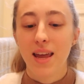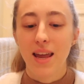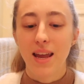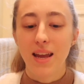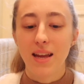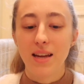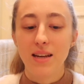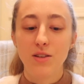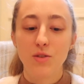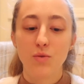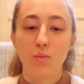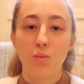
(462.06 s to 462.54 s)

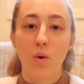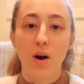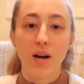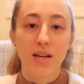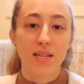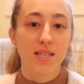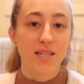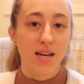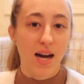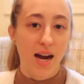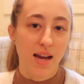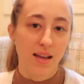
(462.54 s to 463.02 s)
is
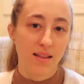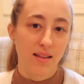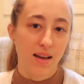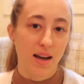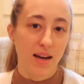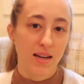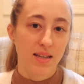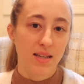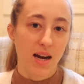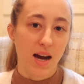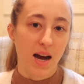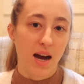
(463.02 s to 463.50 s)
what
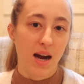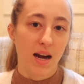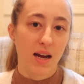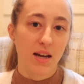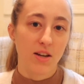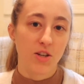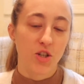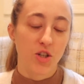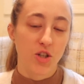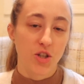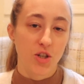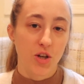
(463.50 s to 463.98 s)
dialect
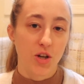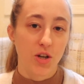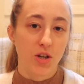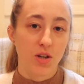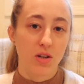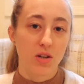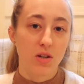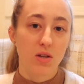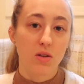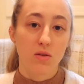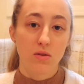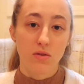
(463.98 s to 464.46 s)
I
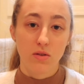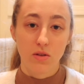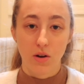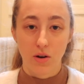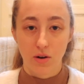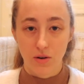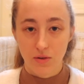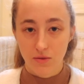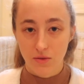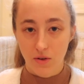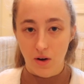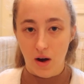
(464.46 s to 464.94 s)
should
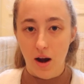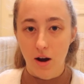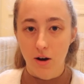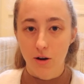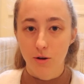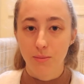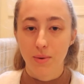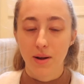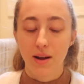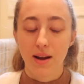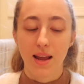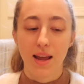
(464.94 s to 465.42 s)
learn for
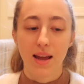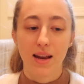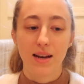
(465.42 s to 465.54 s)
Arabic.